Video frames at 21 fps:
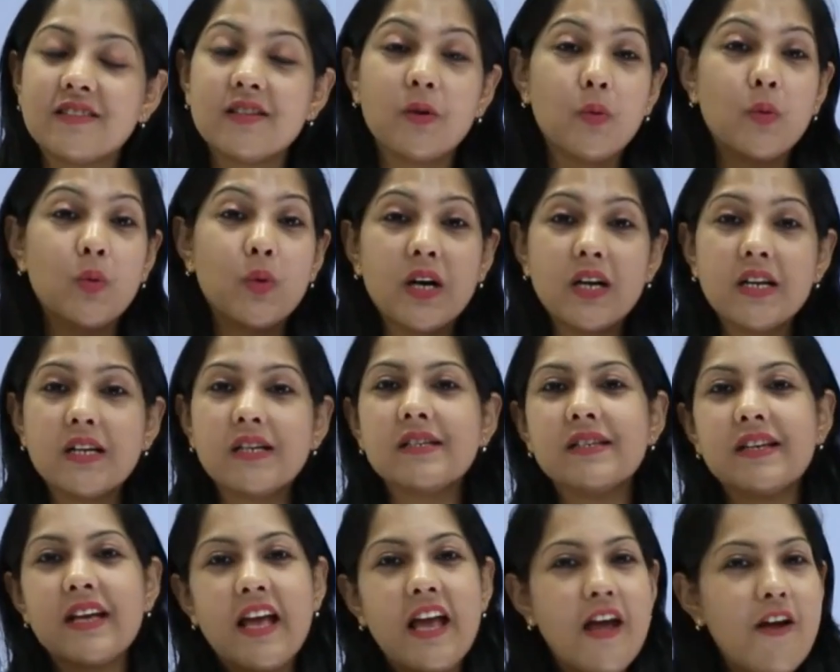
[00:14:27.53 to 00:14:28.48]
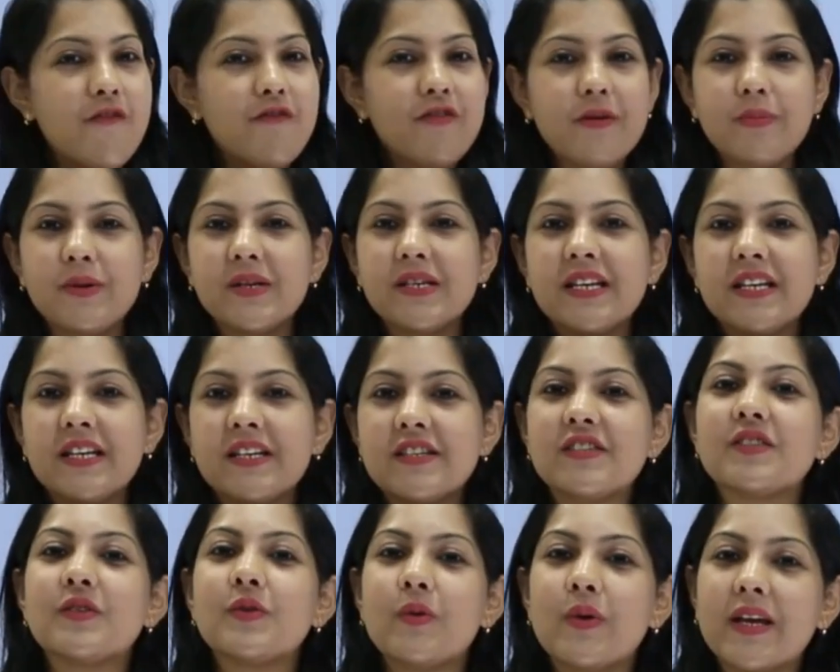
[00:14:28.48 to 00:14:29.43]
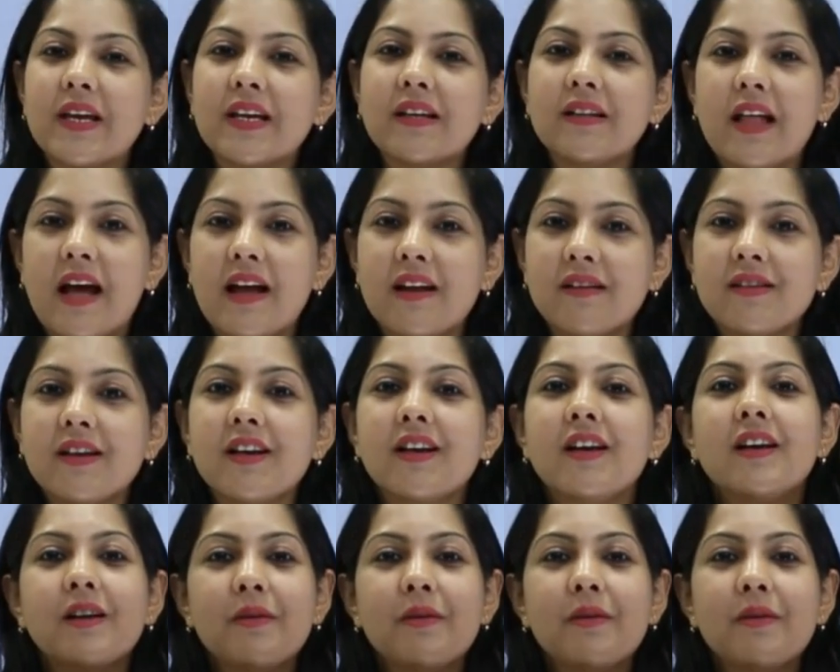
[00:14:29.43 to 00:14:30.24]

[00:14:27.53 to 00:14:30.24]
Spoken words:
The world, everybody is doing that.